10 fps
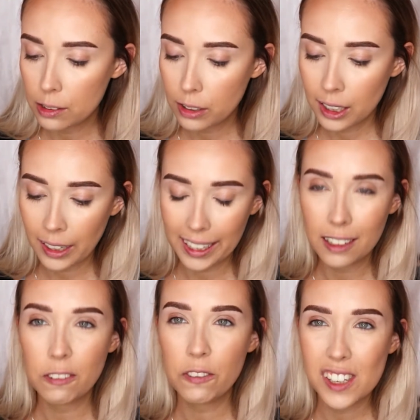I
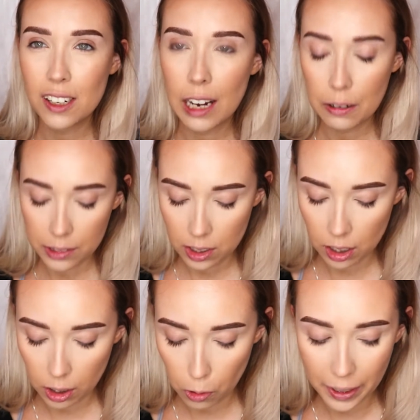can feel how it's
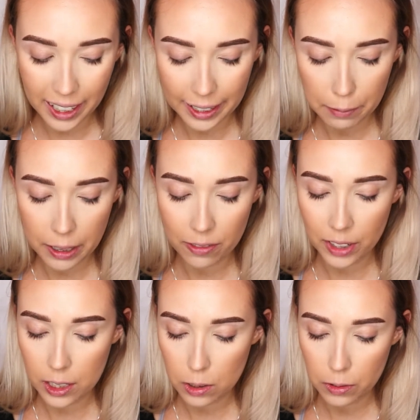not quite hitting my
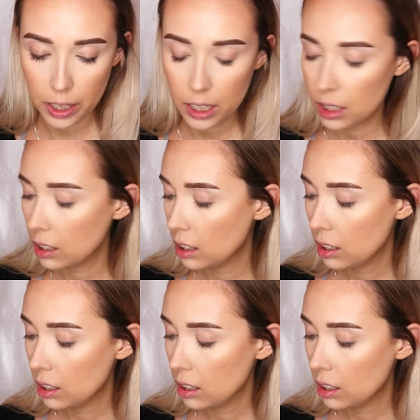face right.